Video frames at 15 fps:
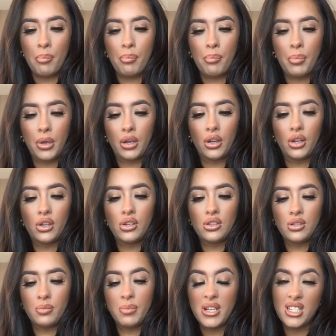because
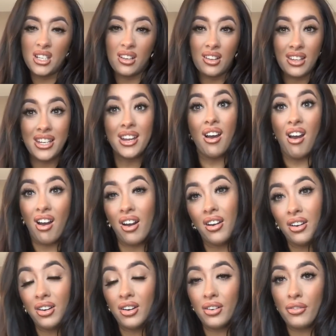basically you are
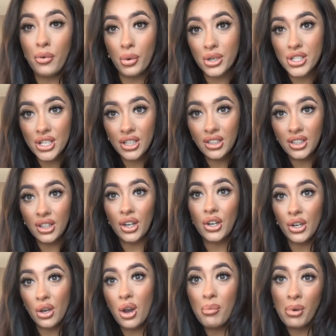forcing her to
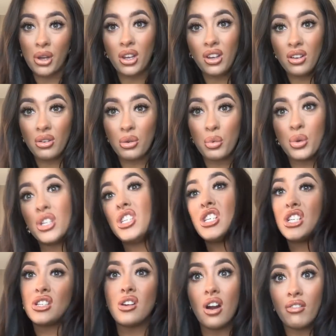come out when
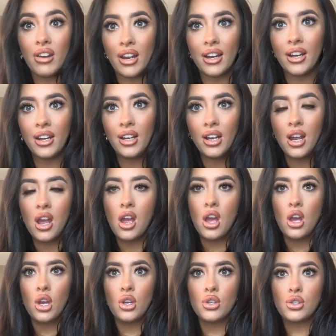she's not ready.
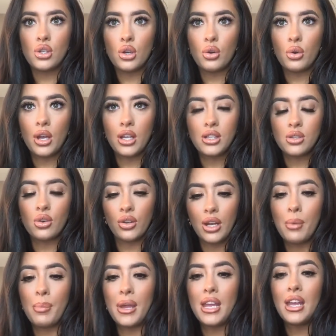So it's going
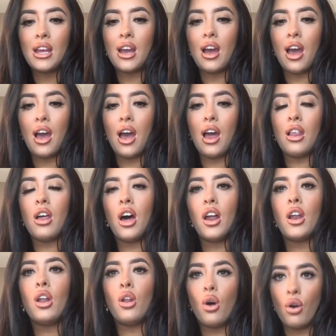to be a
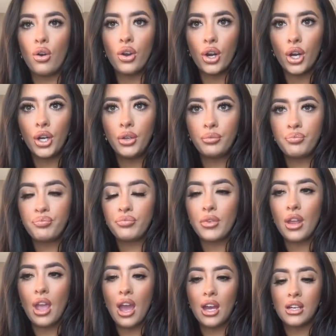lot longer,
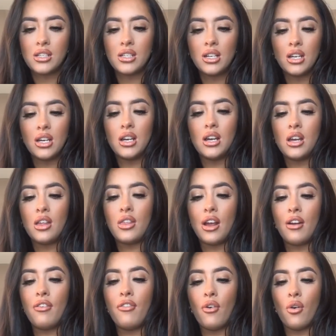and
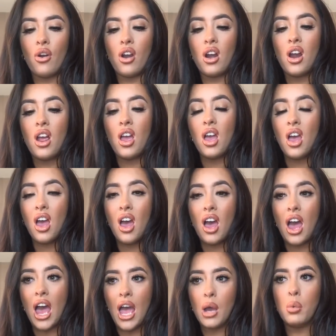therefore
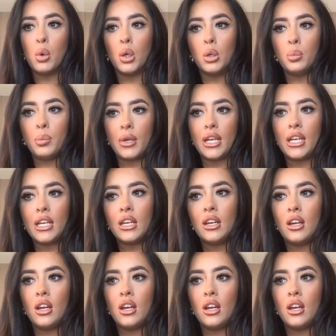I will be